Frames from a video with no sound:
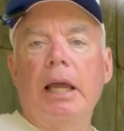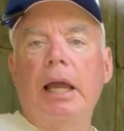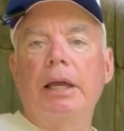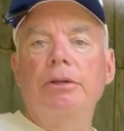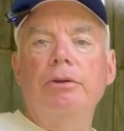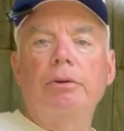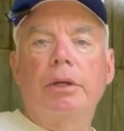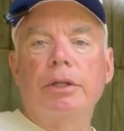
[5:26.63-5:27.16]

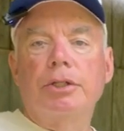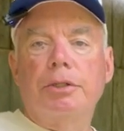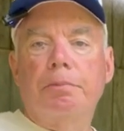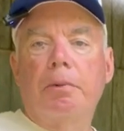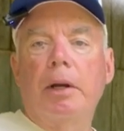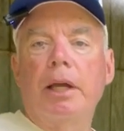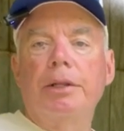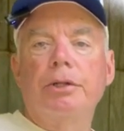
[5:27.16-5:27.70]
and you can
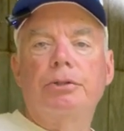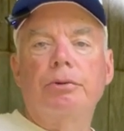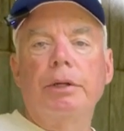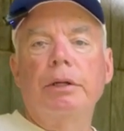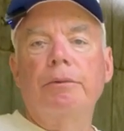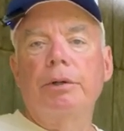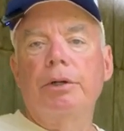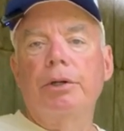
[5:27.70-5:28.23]
spray the
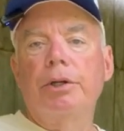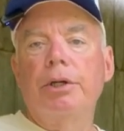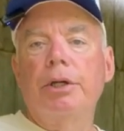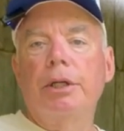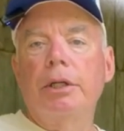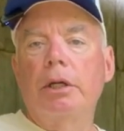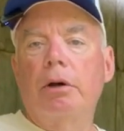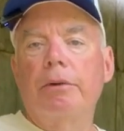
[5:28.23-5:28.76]
tree real
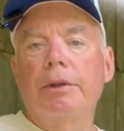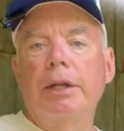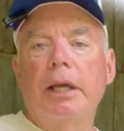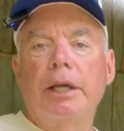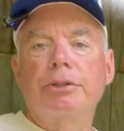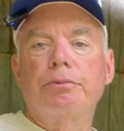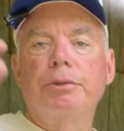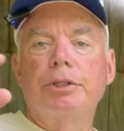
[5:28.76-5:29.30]
good and go to the
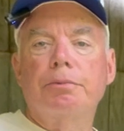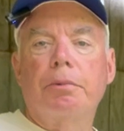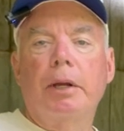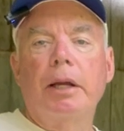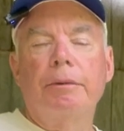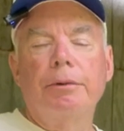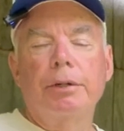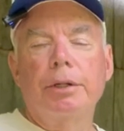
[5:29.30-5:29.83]
next one,
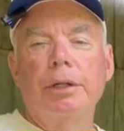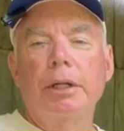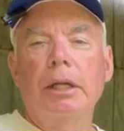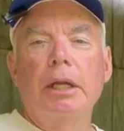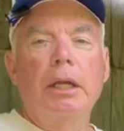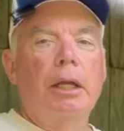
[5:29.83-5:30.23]
spray it real good.